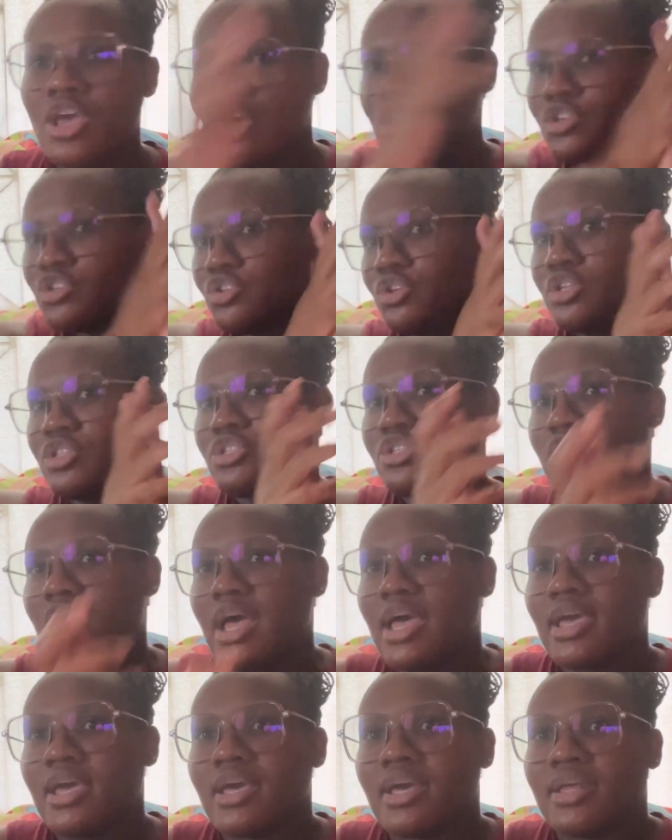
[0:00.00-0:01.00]
So it's
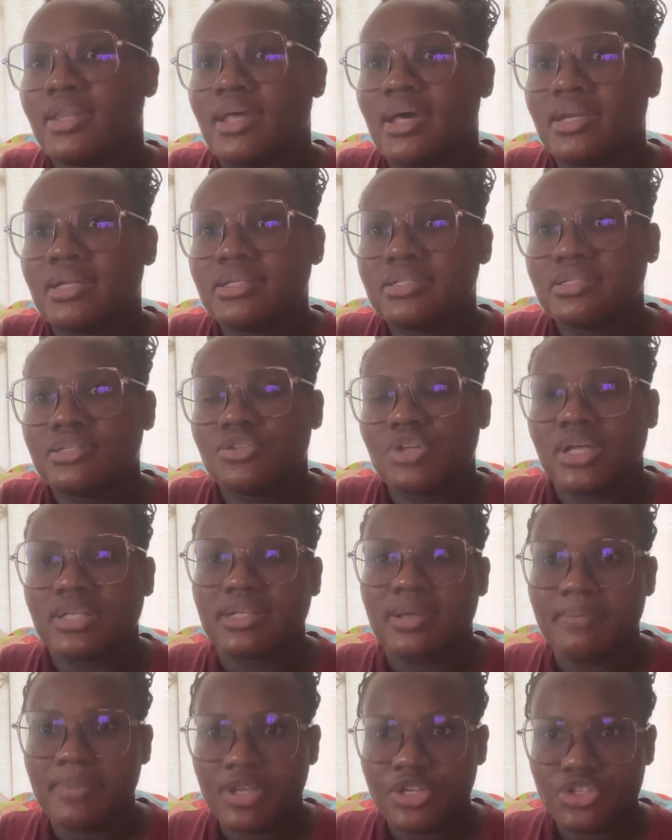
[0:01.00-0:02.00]
like, as
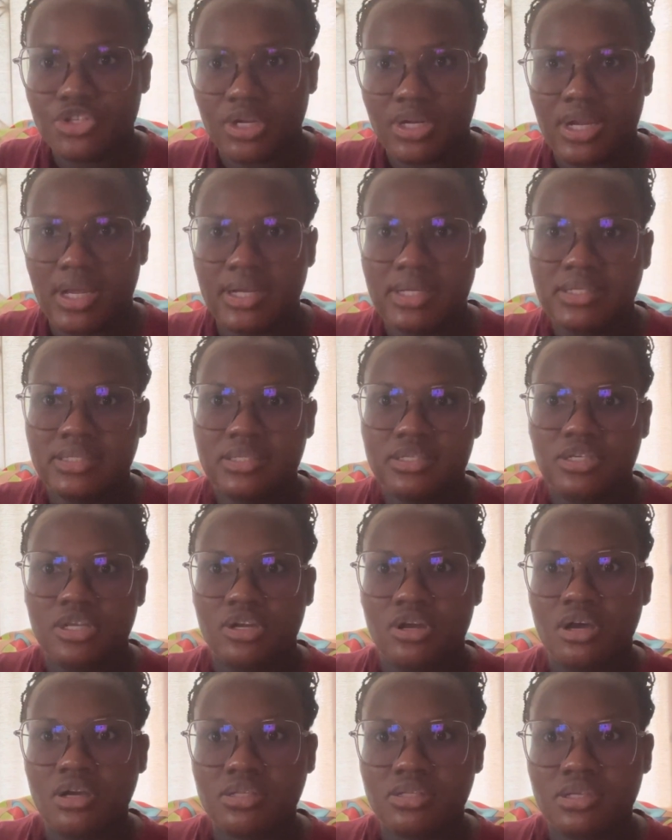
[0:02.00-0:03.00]
I mentioned, the anesthesia
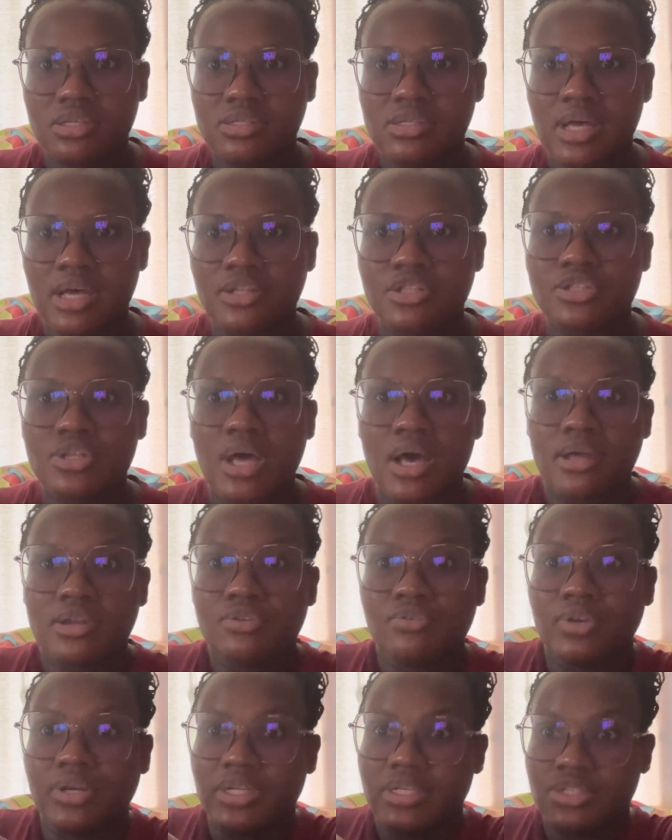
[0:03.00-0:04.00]
doctors had
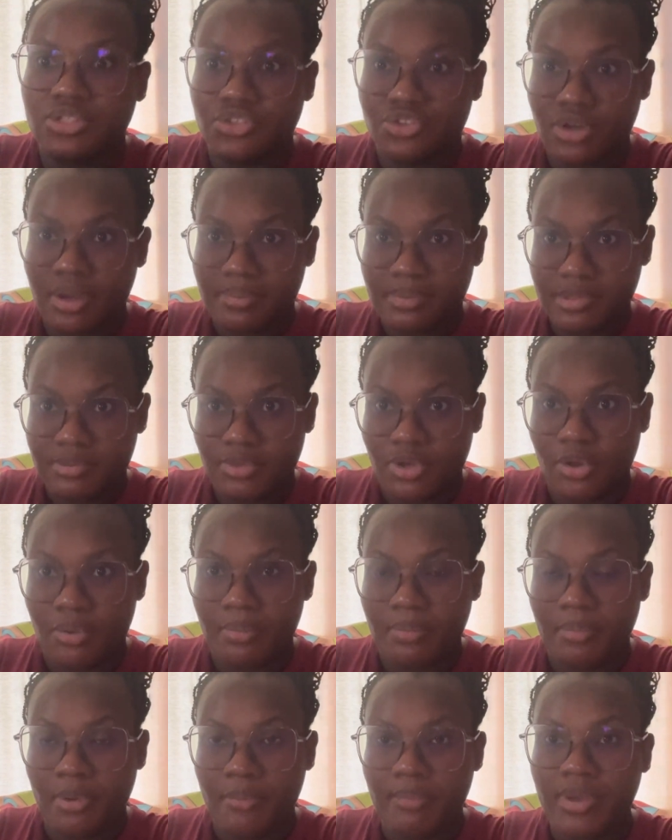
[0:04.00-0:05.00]
already strapped me
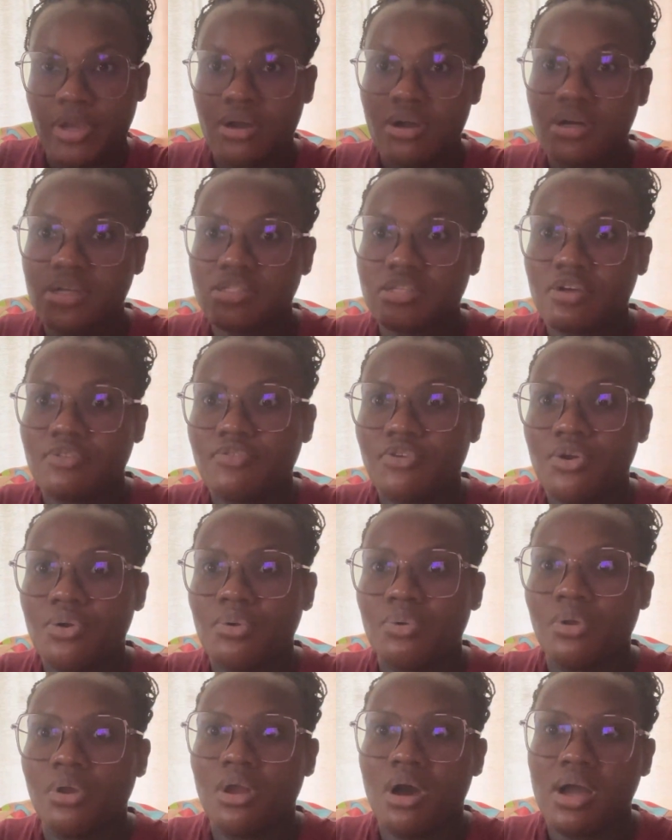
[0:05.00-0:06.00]
up, but because of how
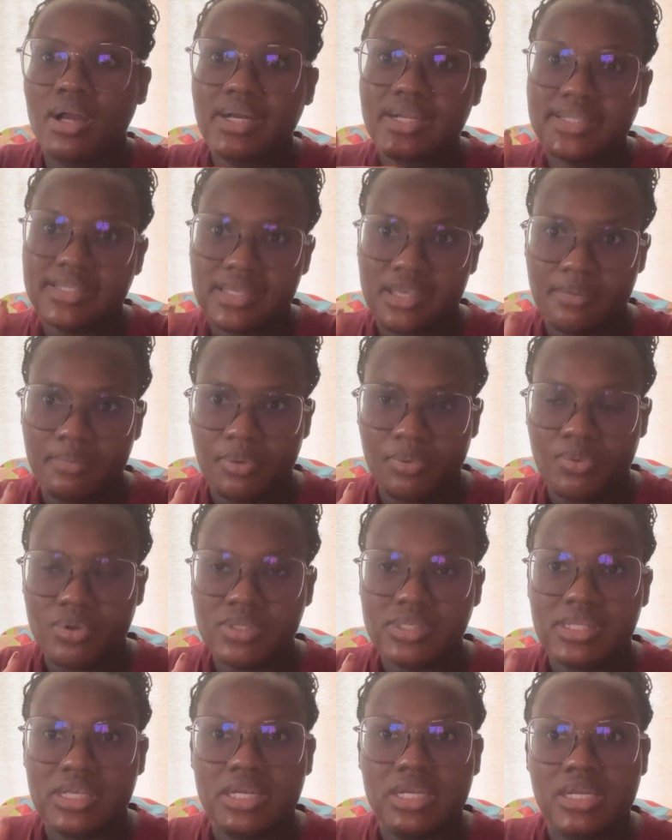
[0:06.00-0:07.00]
long the table
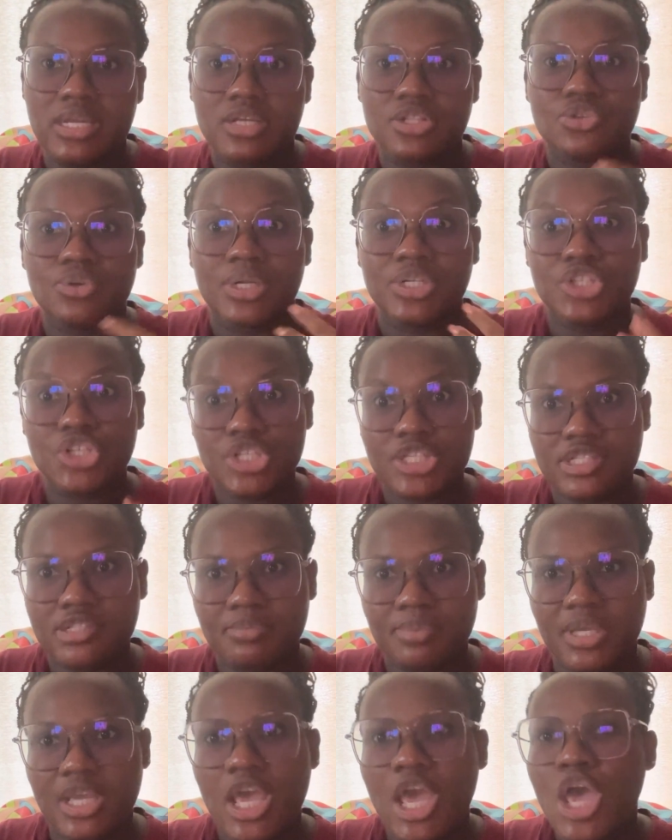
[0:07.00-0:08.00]
was, they needed to adjust
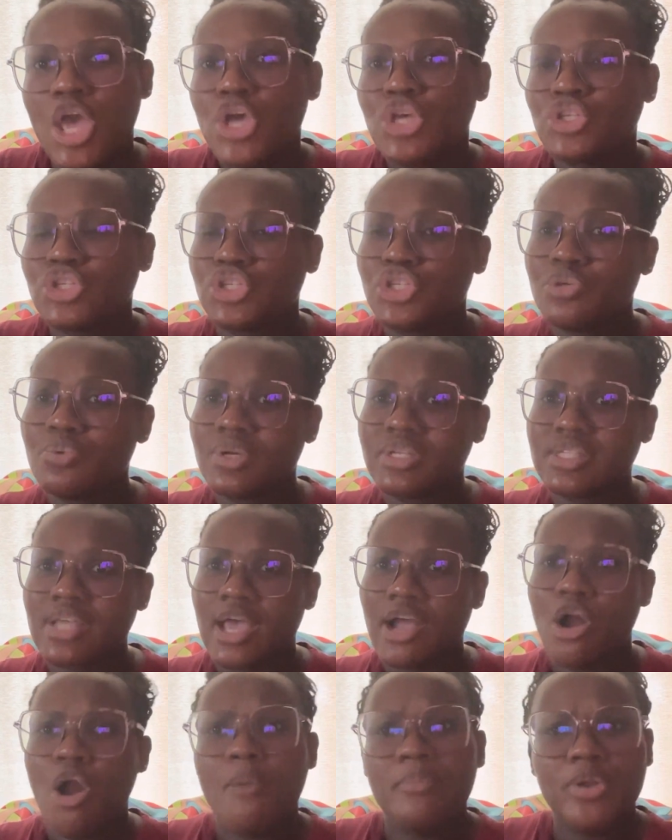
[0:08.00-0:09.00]
me. So she was
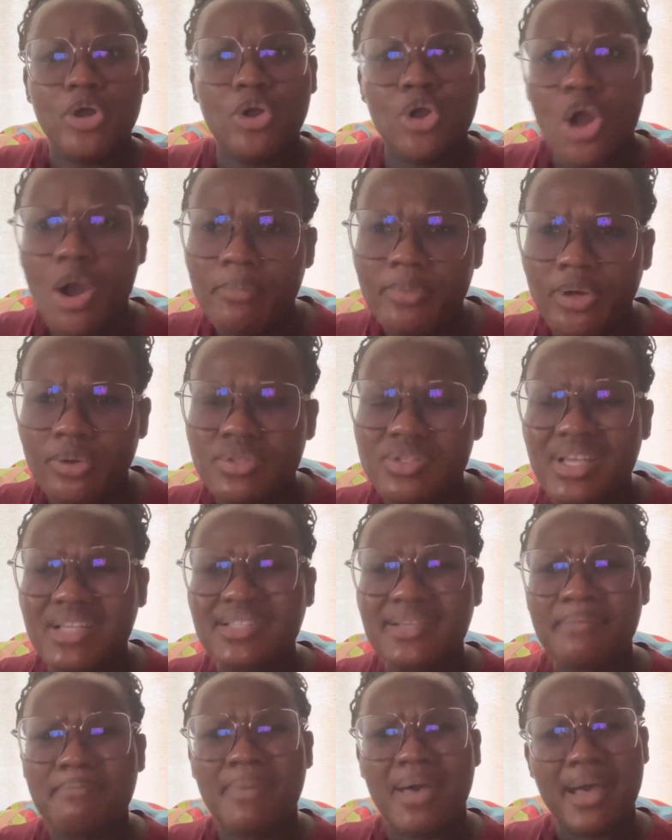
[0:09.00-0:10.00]
like, come down. So I
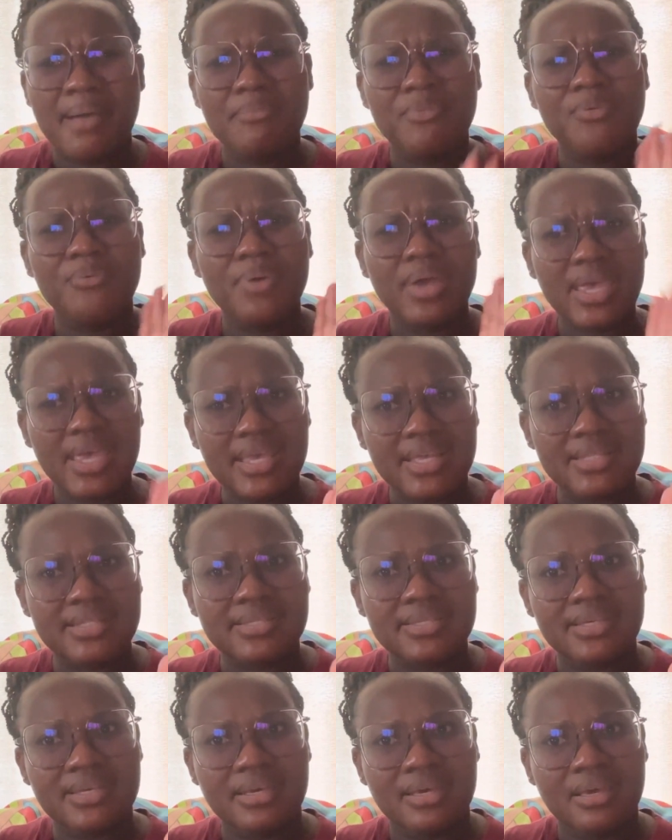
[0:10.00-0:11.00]
said, ma'am,
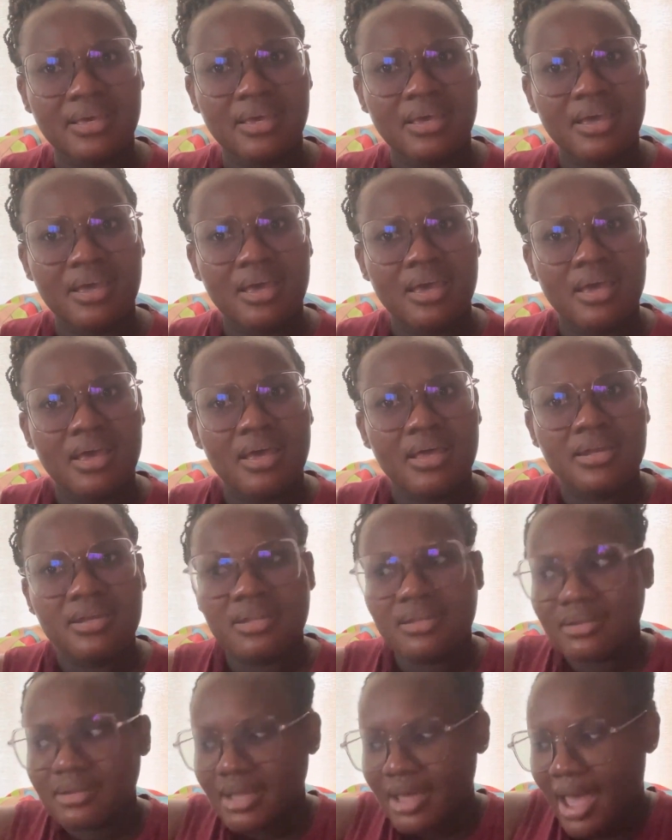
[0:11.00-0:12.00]
wait,
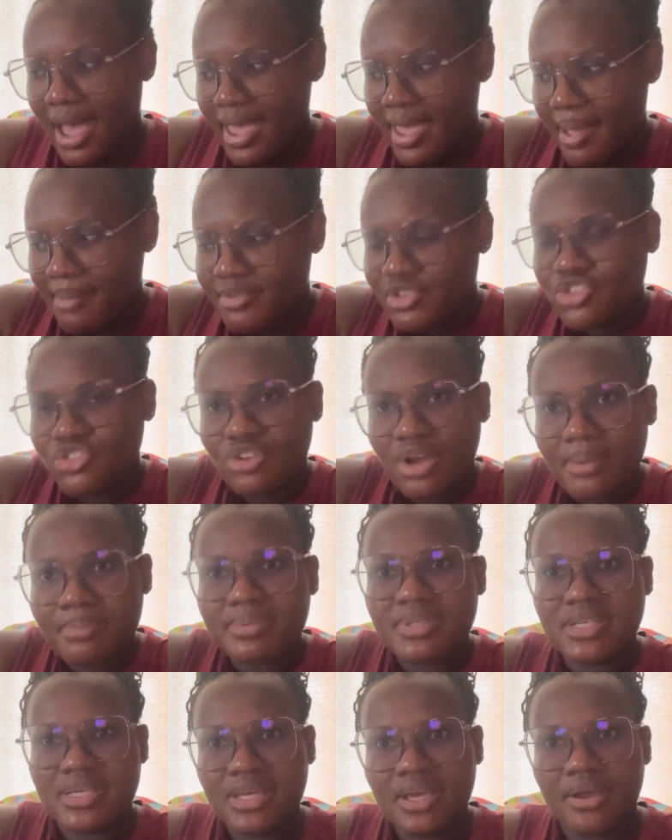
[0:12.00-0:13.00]
I am
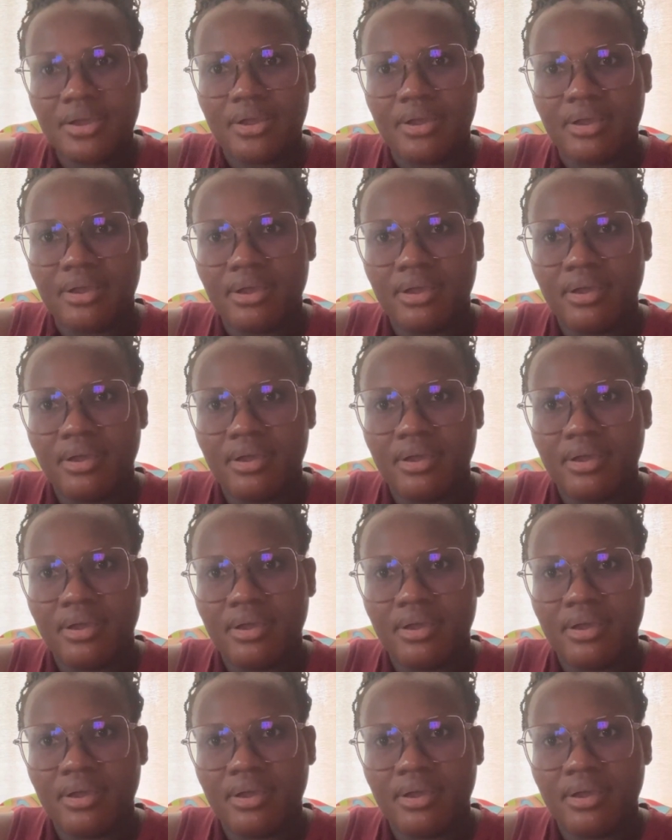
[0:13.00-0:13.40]
strapped here.